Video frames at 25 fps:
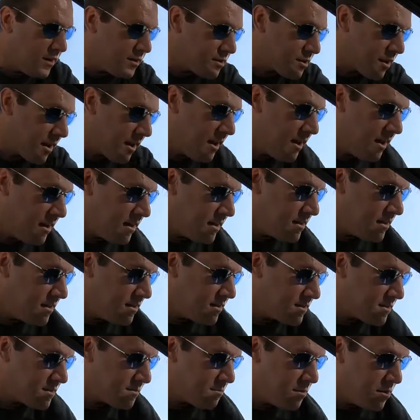try to edit in
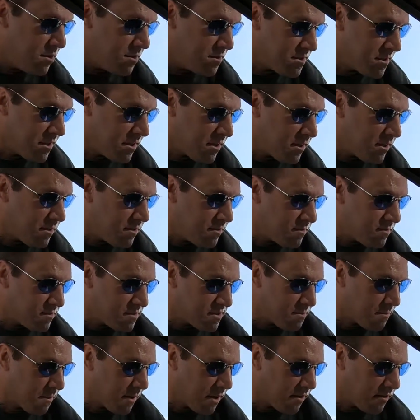some music,
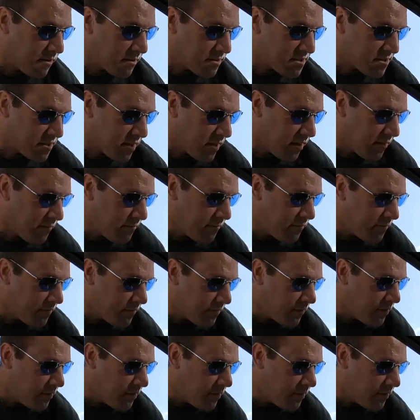some other stuff.